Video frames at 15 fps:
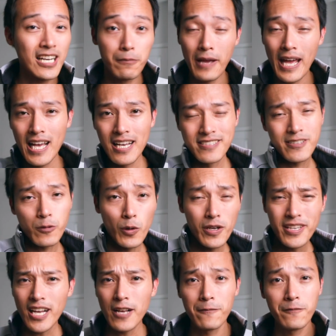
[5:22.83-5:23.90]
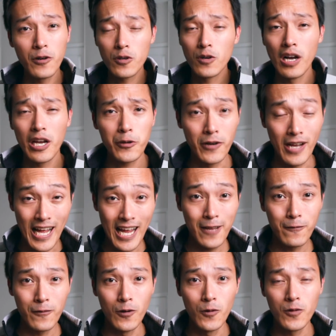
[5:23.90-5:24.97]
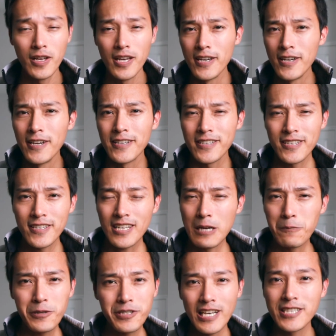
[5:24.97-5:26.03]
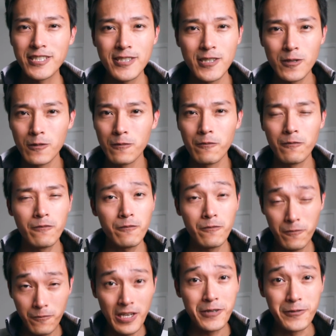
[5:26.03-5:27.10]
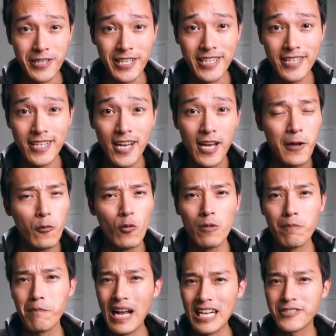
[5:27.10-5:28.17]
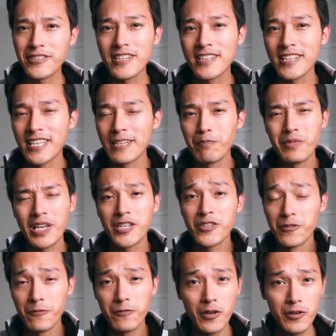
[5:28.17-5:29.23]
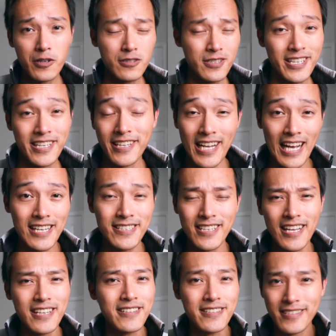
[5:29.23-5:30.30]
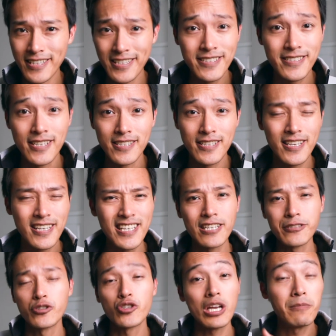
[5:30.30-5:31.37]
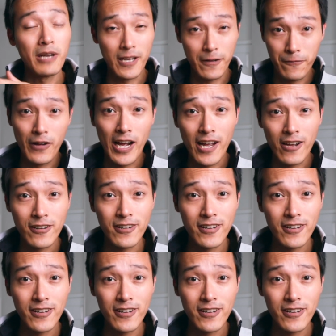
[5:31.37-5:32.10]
the past, when you take a photo on your iPhone, the computational fairy will magically make your photo look nice and decent in a JPEG file.